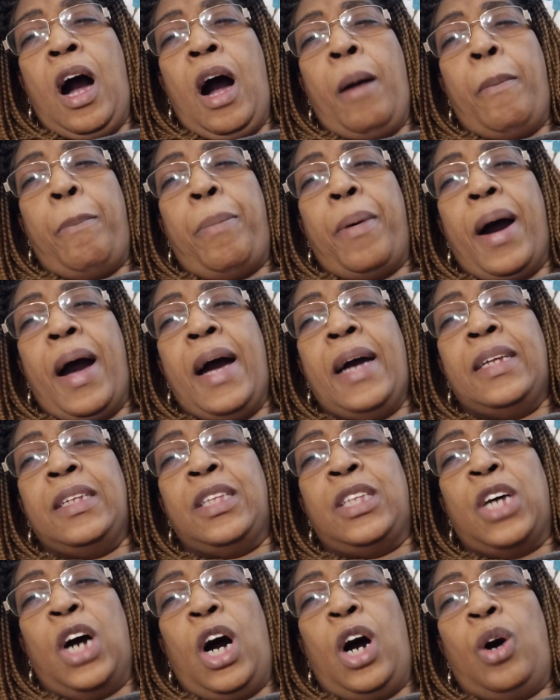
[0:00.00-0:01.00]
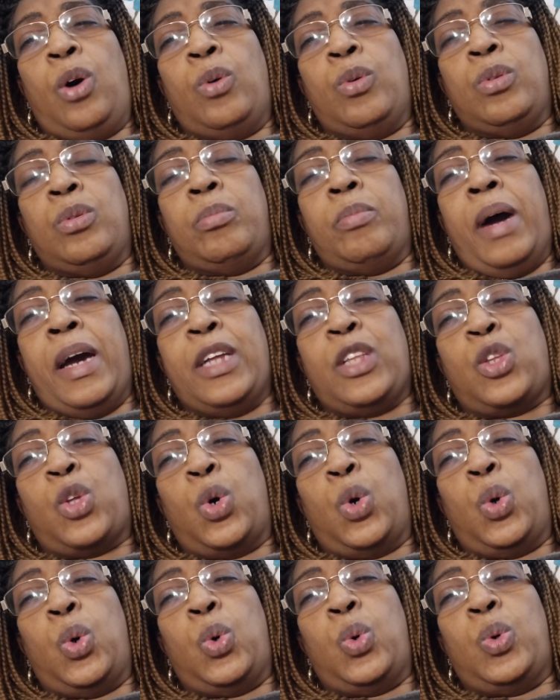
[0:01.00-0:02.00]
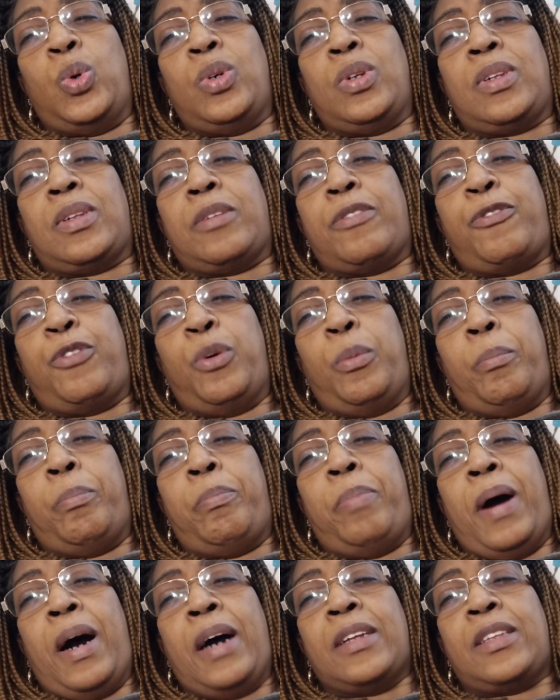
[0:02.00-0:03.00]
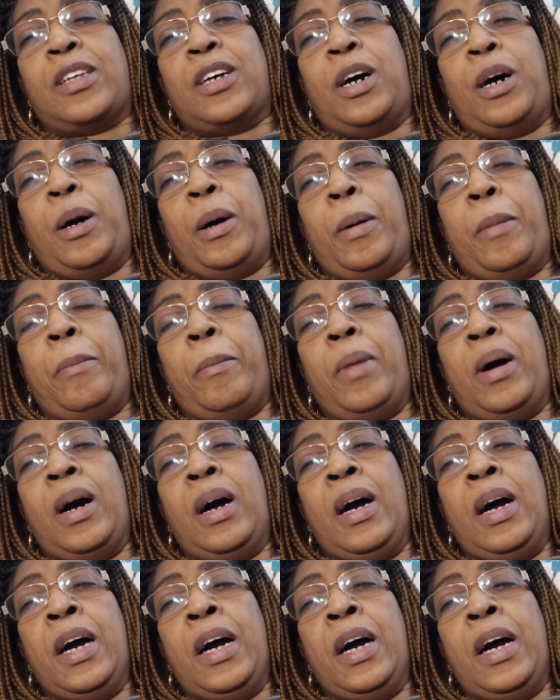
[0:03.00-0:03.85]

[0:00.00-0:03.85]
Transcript: up and down my toes, the foot bottom,